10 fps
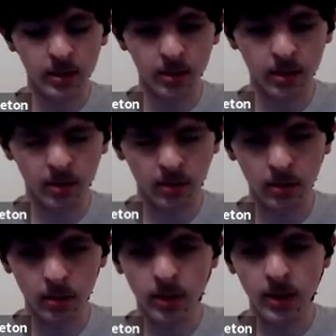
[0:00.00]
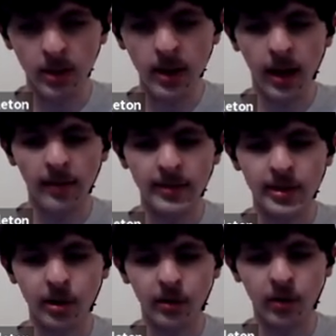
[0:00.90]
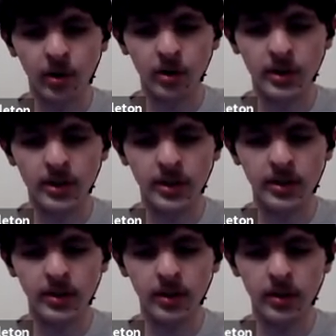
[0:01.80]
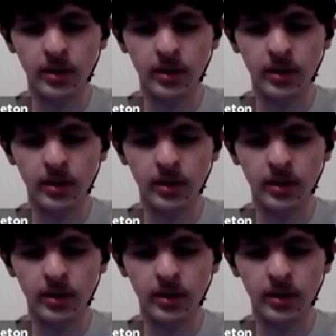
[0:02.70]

to have 0 volts,